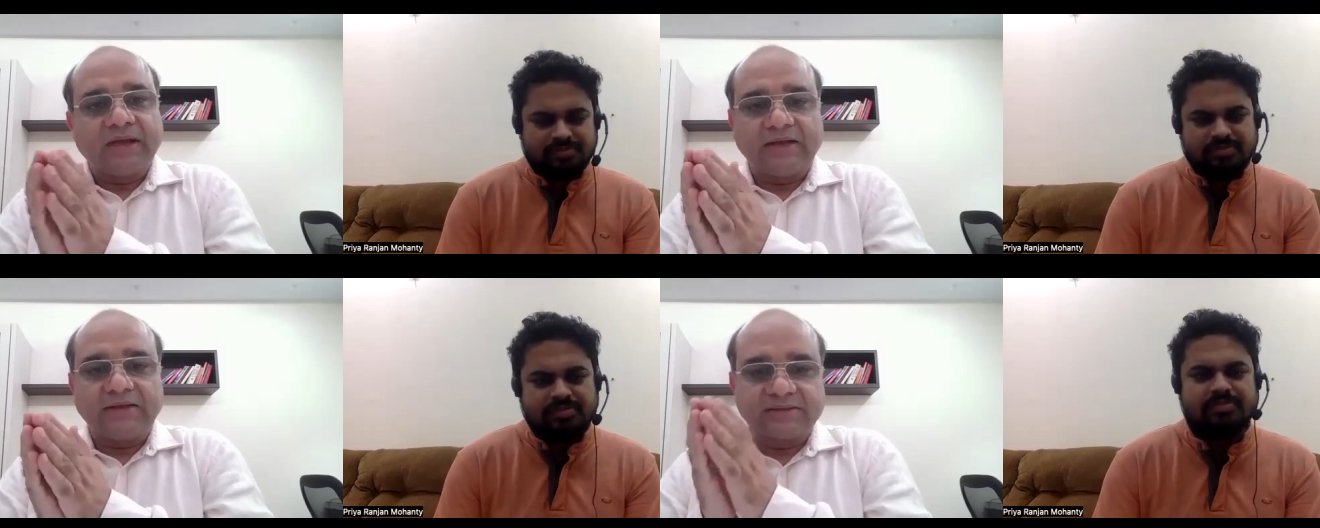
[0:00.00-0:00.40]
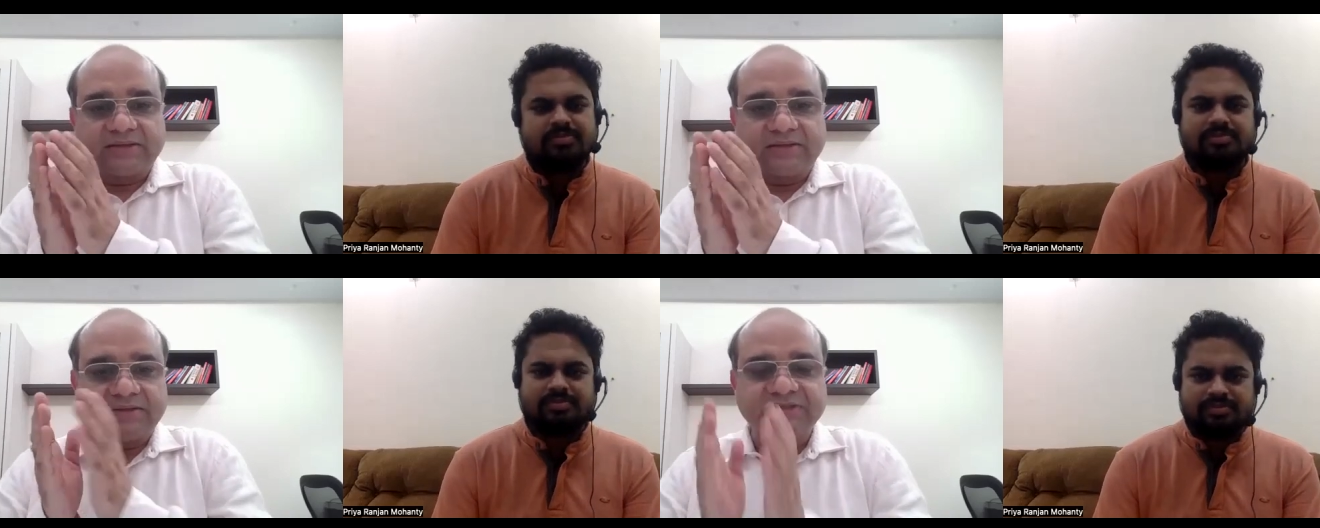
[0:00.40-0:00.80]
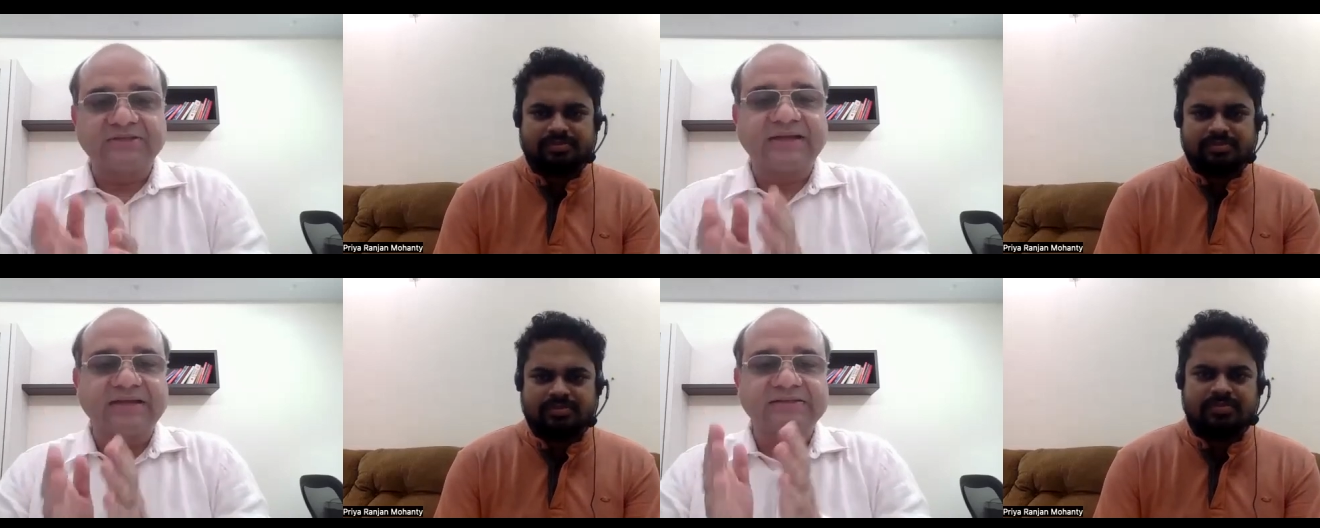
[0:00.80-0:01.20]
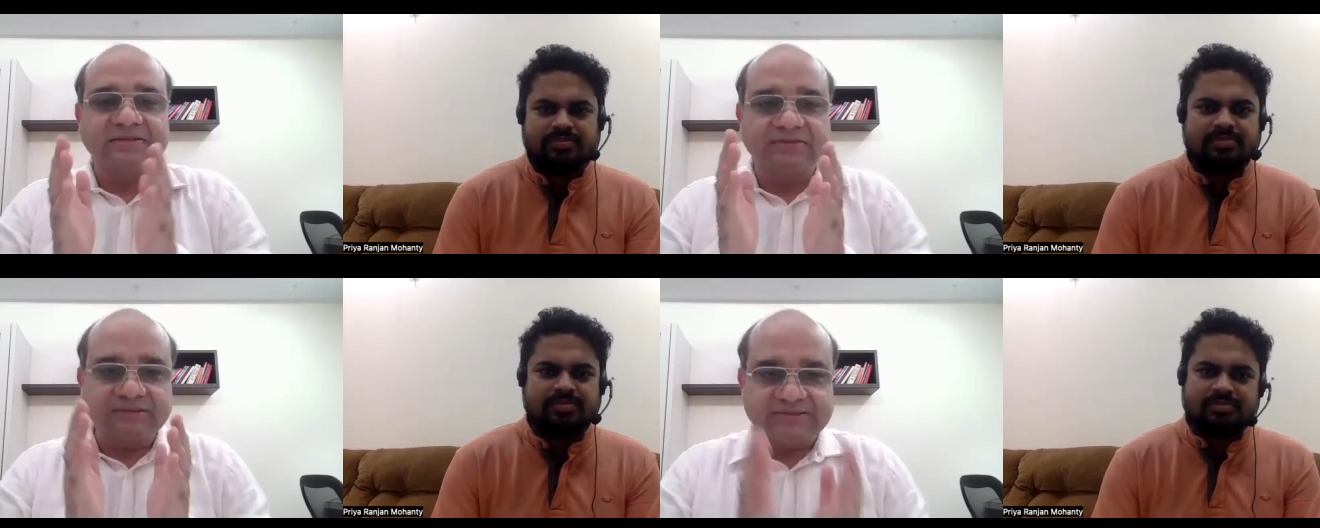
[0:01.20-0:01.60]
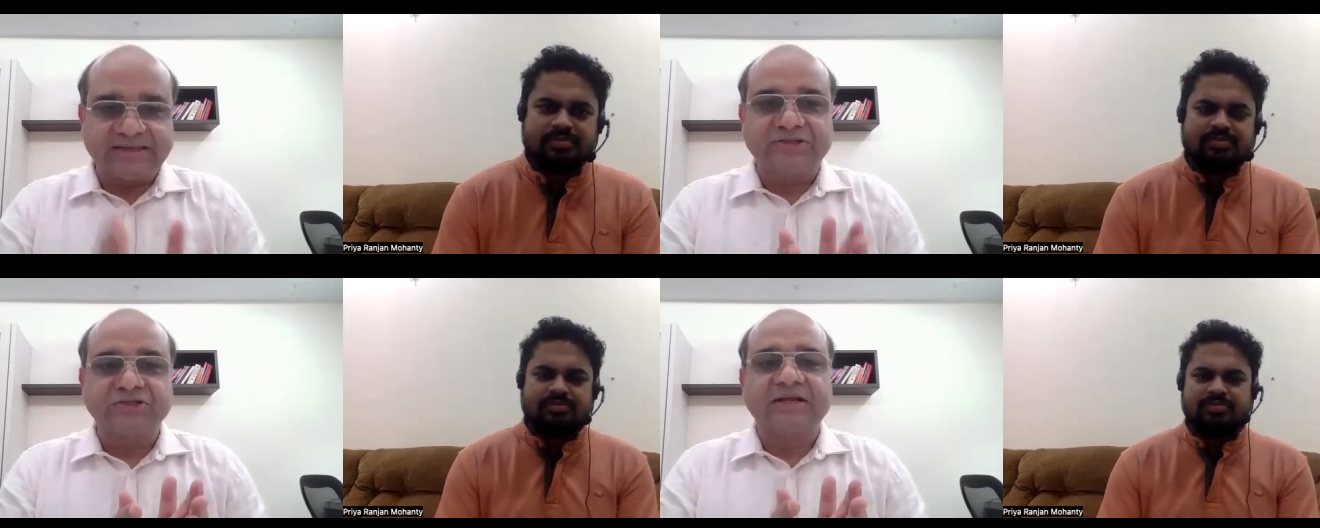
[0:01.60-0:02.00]
Speaker 1: and uh, digitize it,
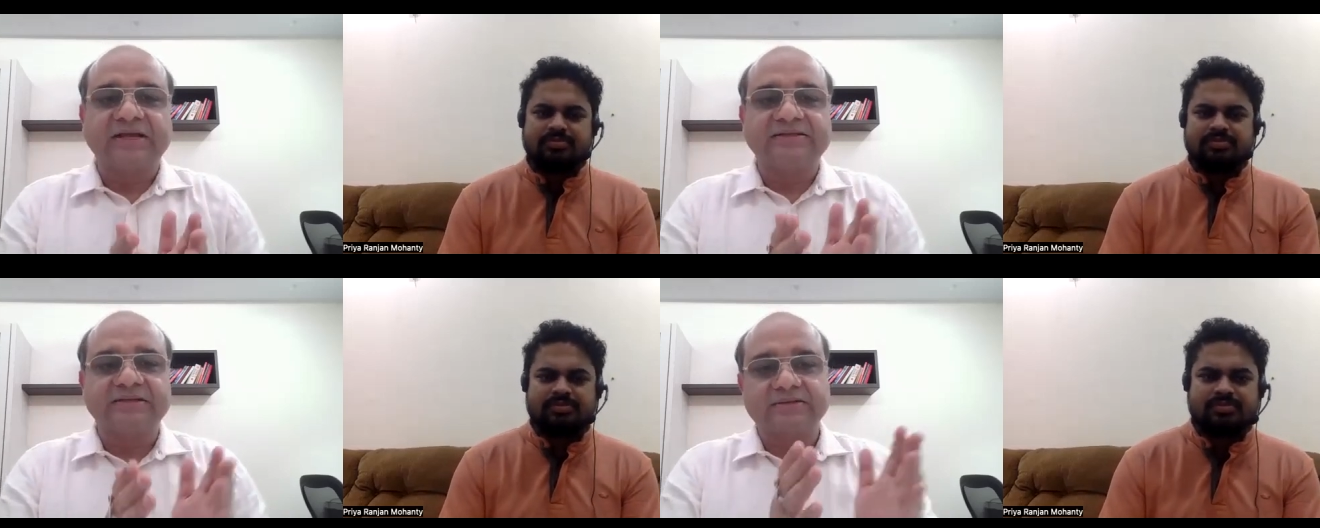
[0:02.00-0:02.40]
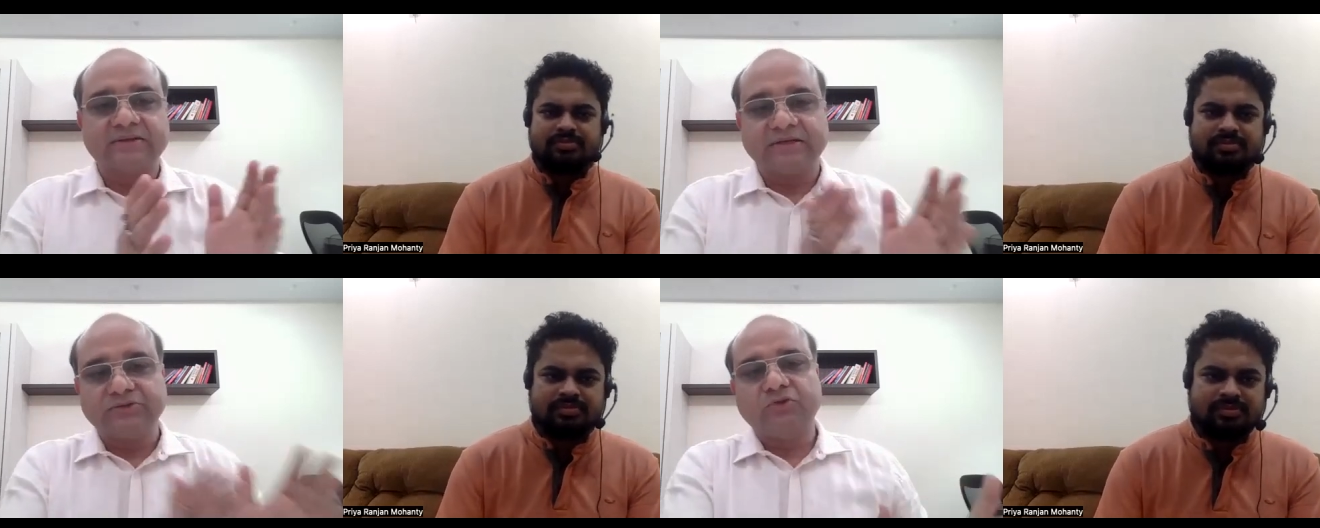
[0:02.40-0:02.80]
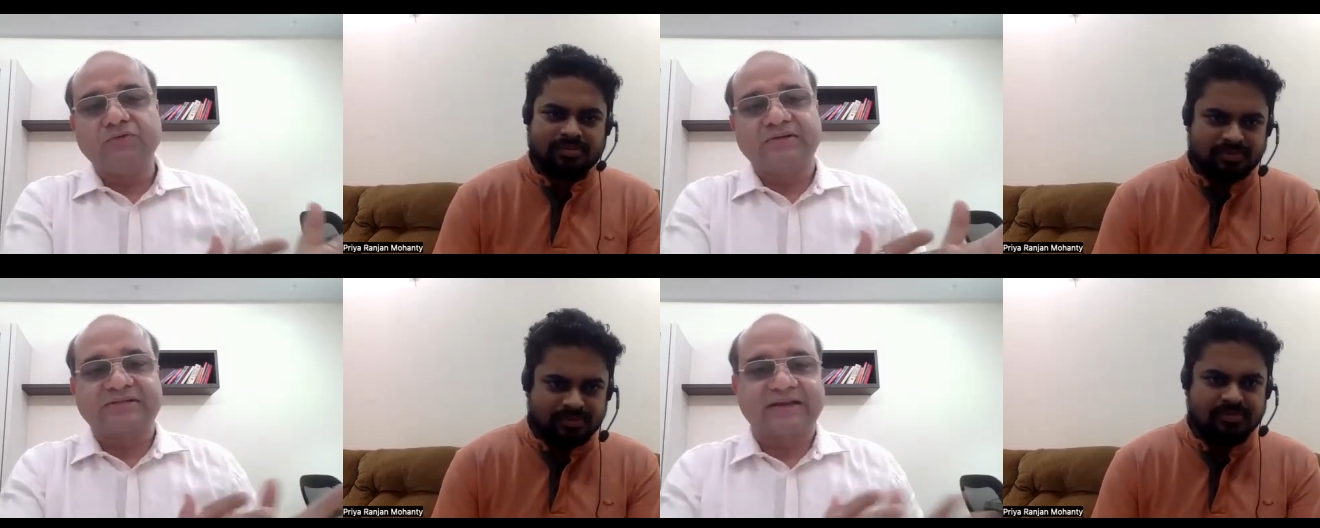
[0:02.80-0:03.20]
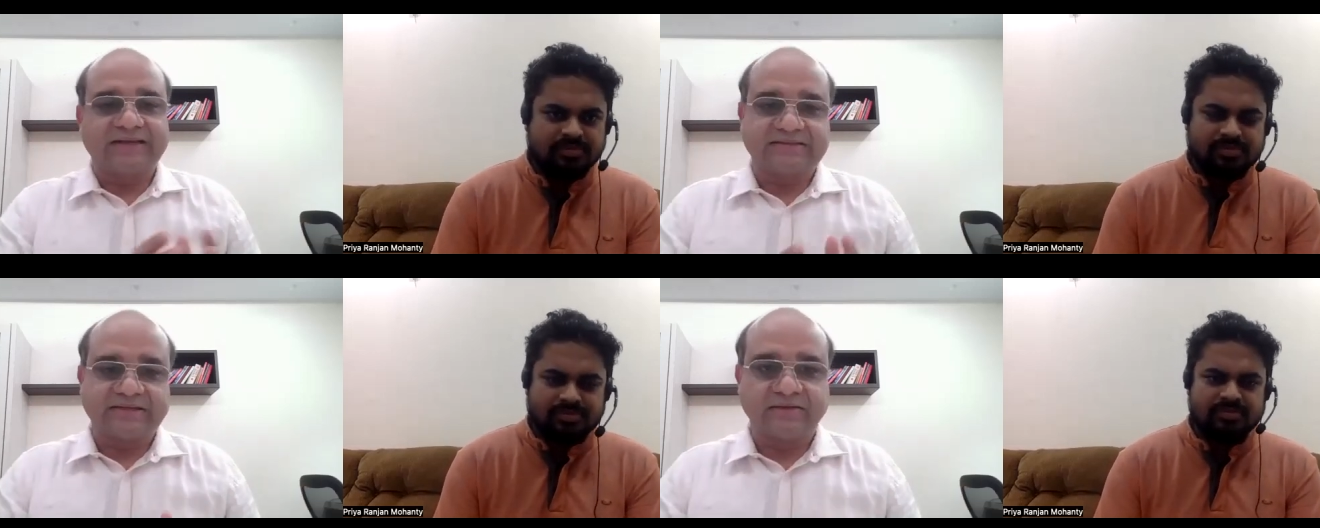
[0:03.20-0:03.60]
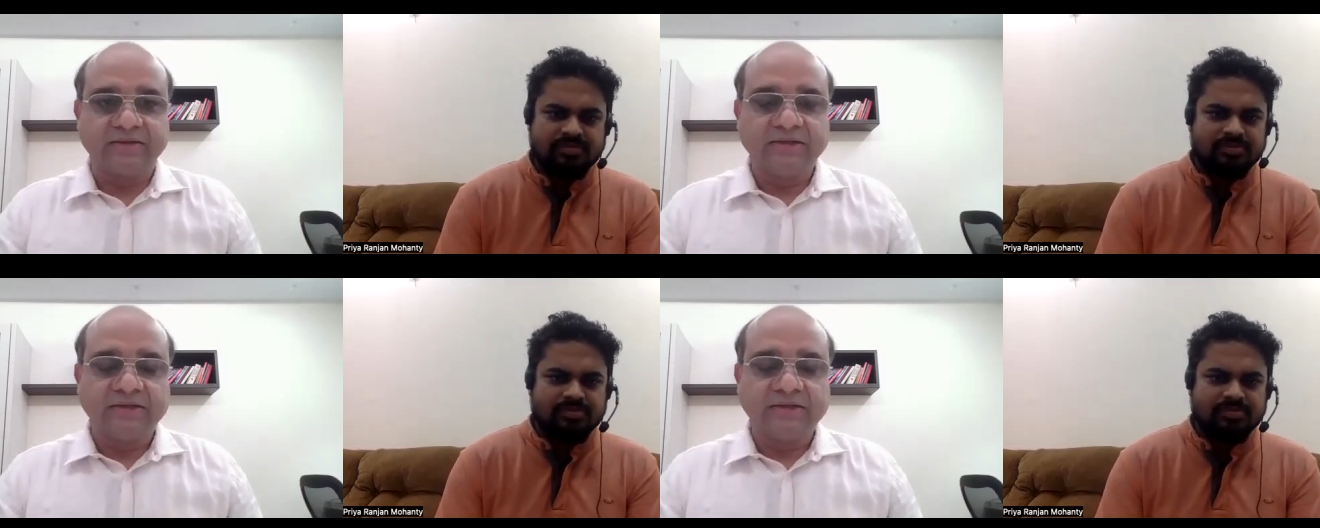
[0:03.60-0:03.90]
sanitize it, universalize it.